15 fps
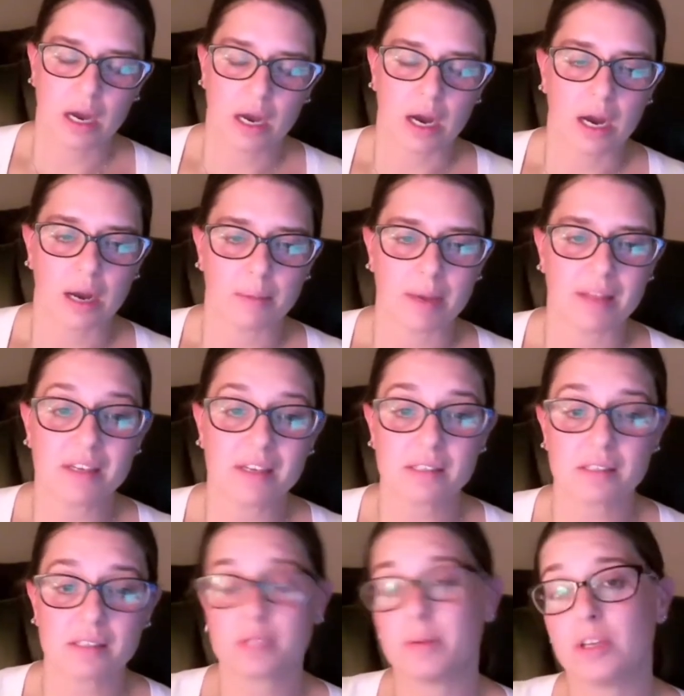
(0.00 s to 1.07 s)
And this
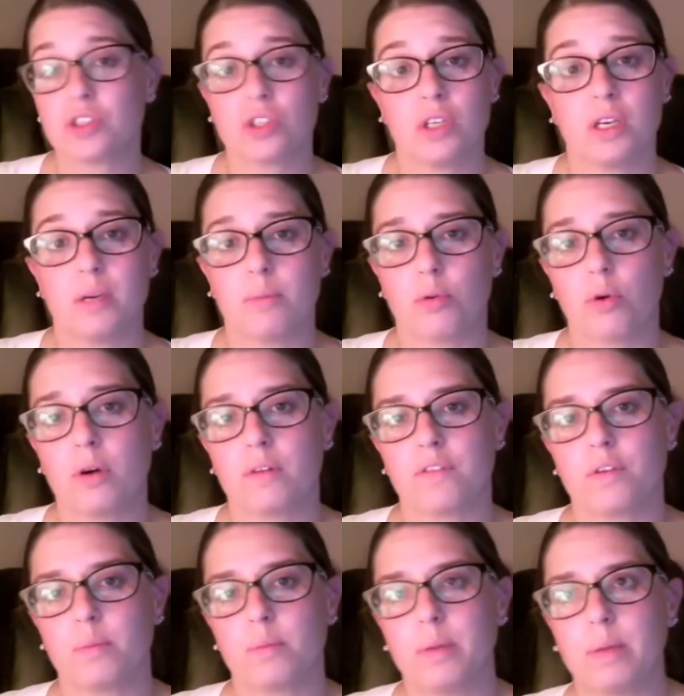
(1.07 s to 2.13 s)
is especially important
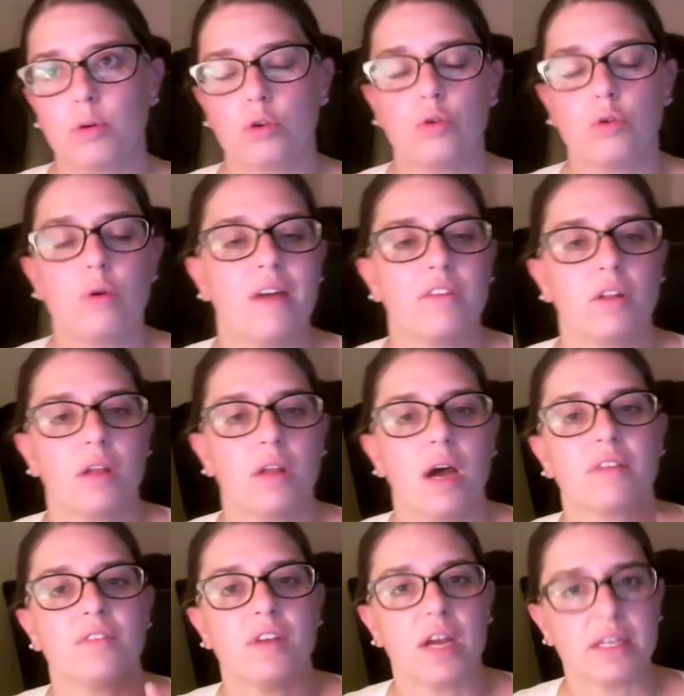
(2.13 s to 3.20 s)
for people who have a lot
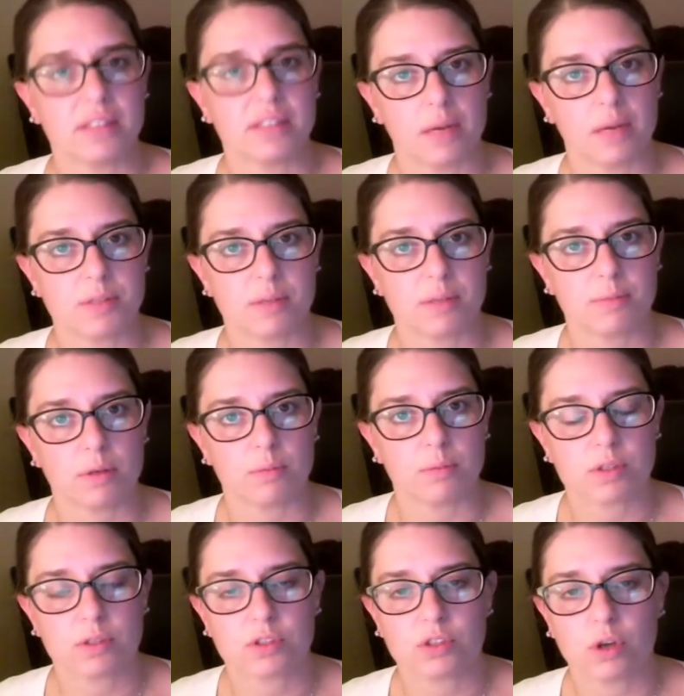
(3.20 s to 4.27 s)
of nighttime
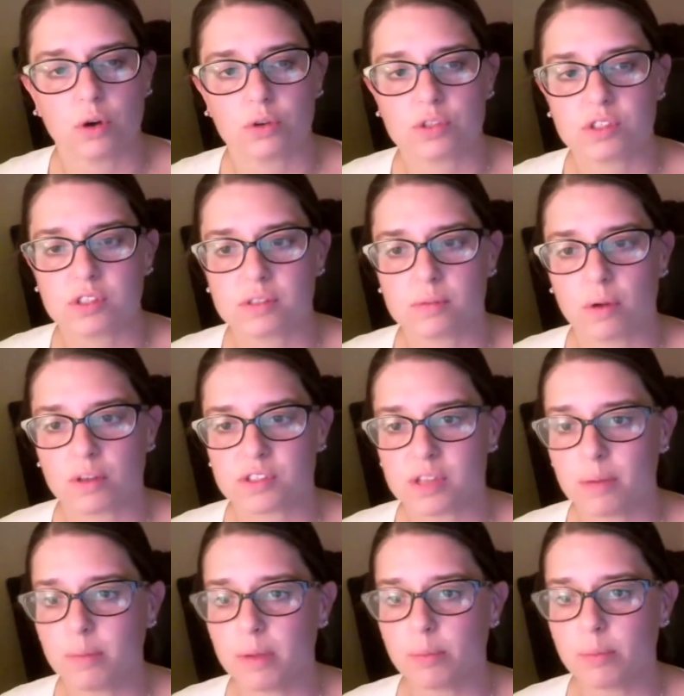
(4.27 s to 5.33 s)
symptoms. So
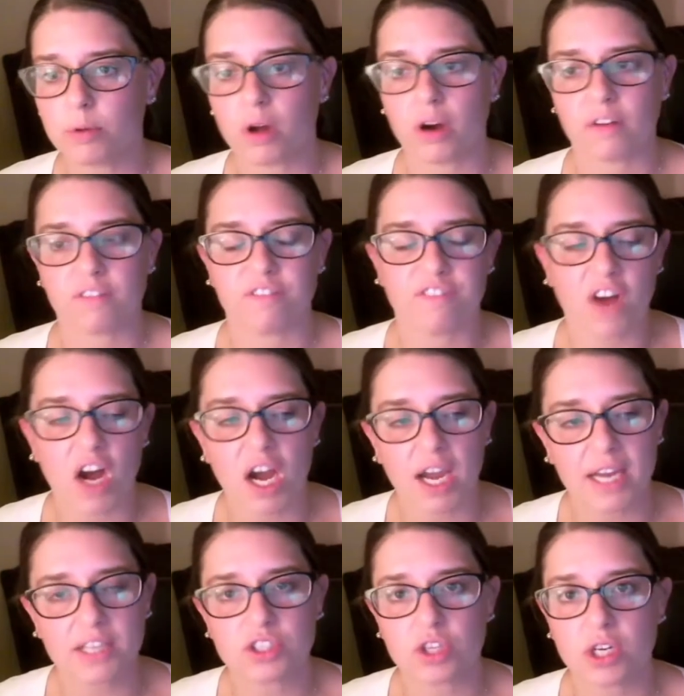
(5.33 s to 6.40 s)
some people are
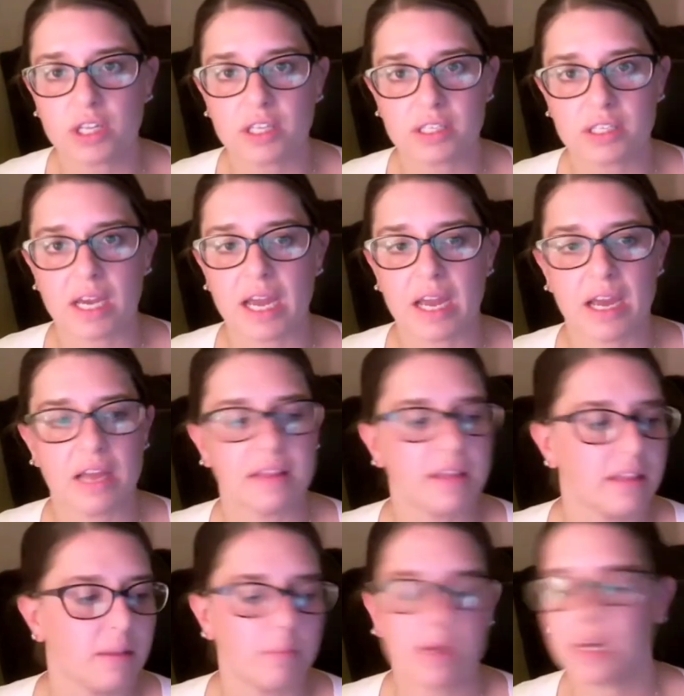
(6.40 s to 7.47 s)
fine during the day, and
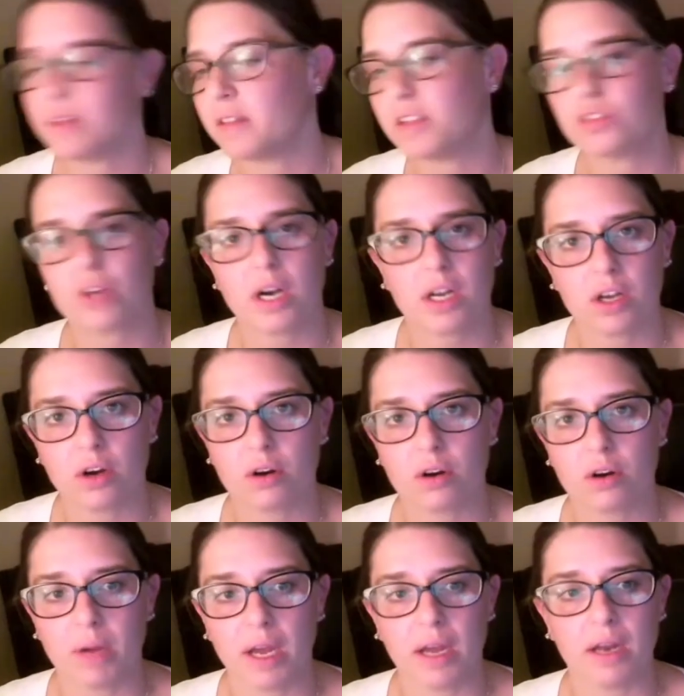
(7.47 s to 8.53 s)
then the minute they try to go to
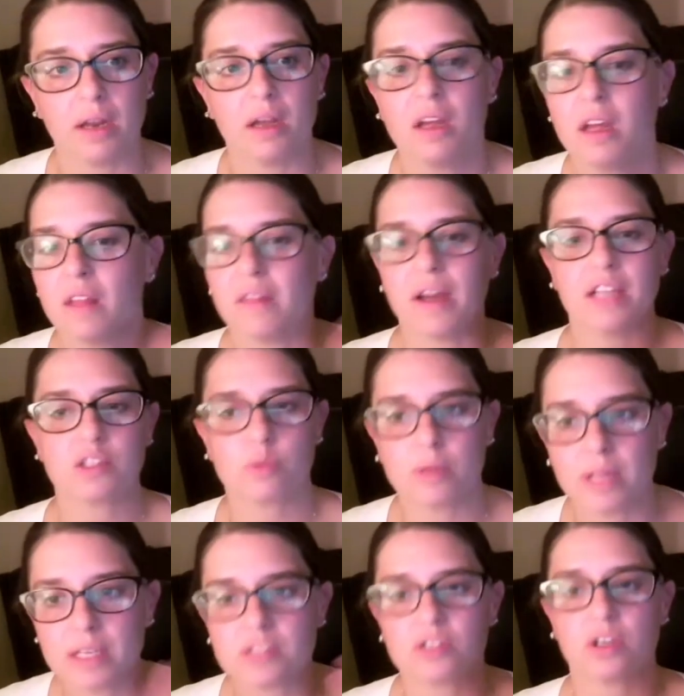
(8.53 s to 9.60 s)
bed, that's when
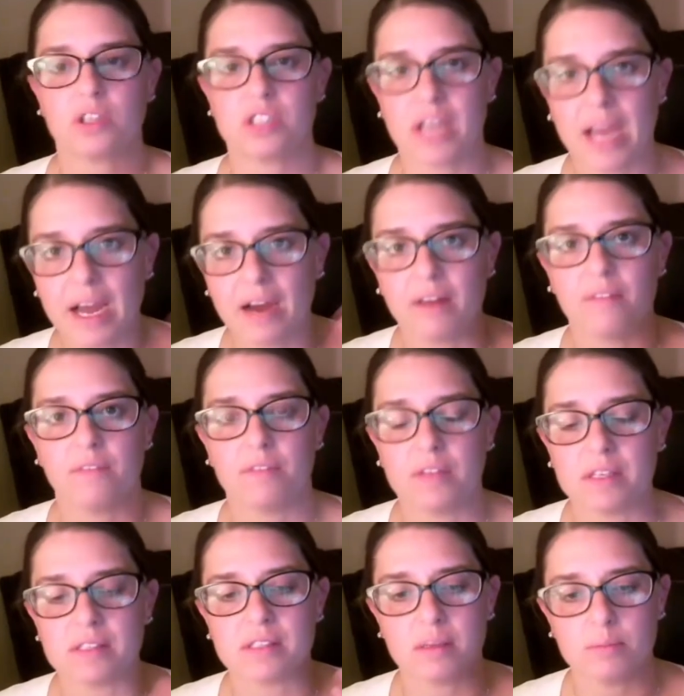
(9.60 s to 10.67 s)
they start to have
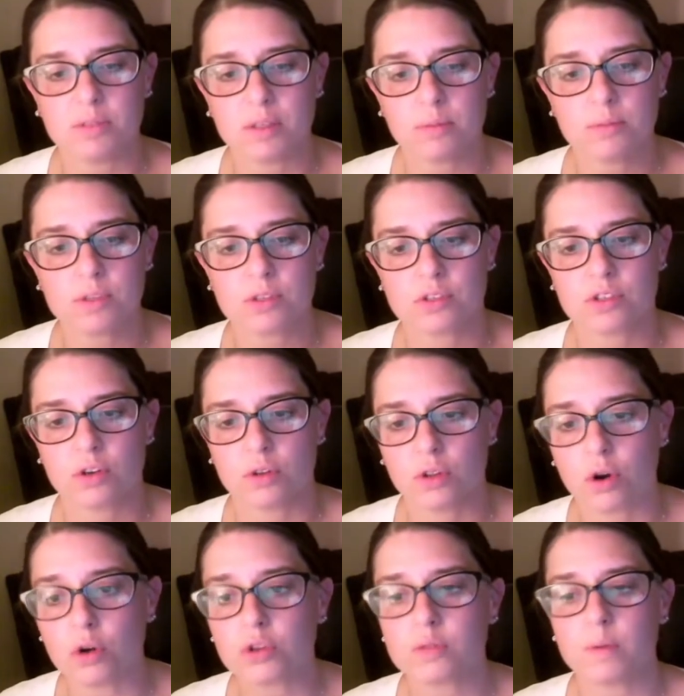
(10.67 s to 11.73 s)
these symptoms. So
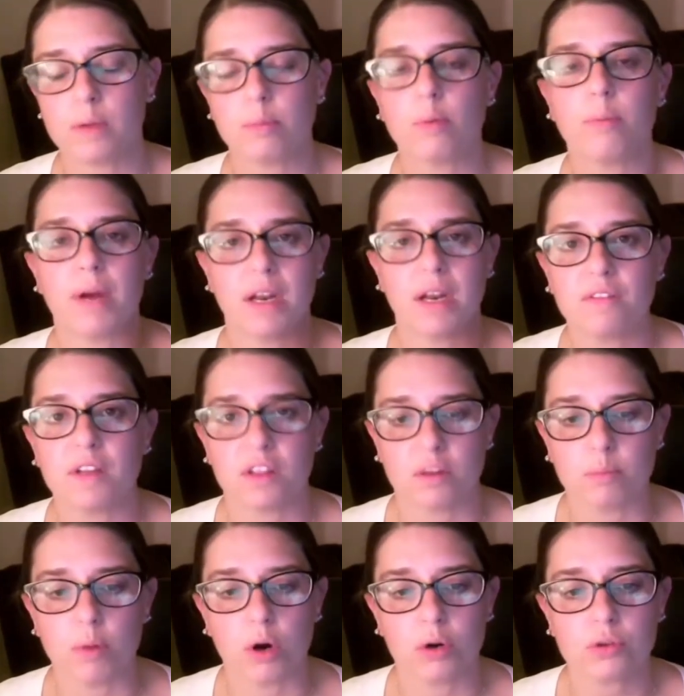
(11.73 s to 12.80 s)
those people benefit
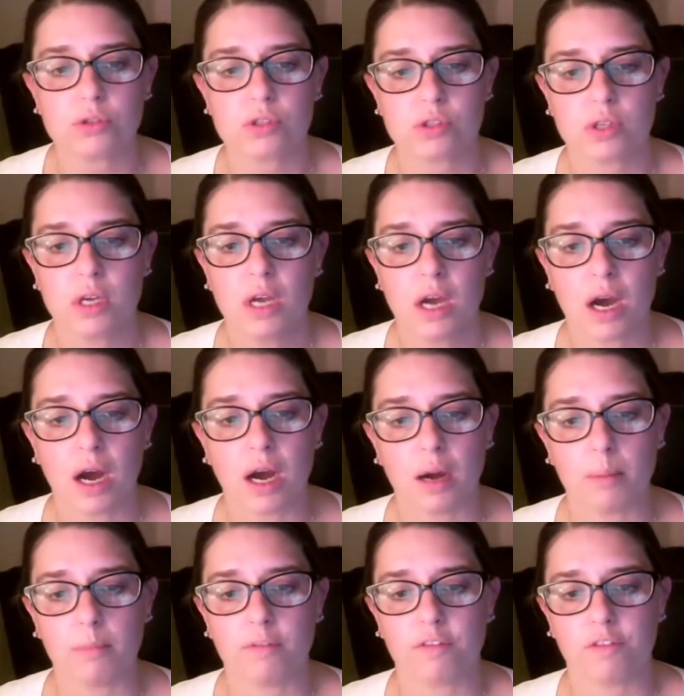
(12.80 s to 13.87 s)
the most
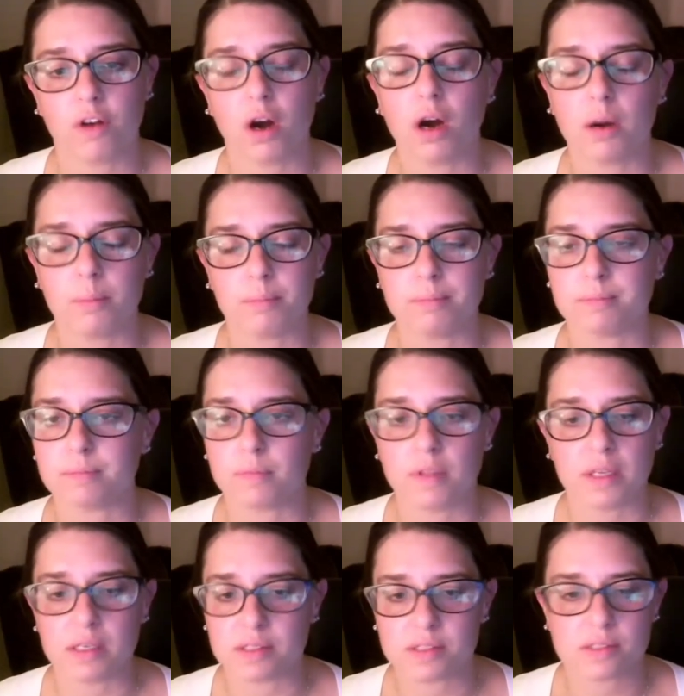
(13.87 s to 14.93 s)
from
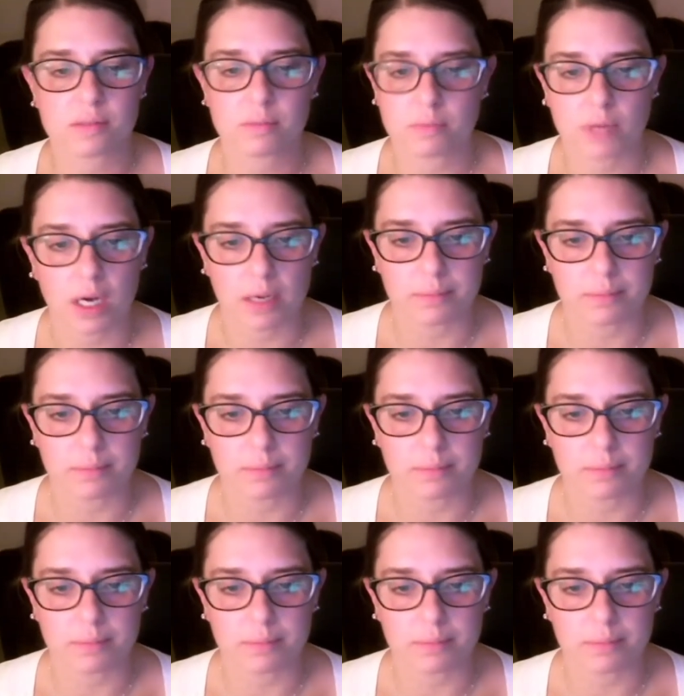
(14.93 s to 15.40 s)
these,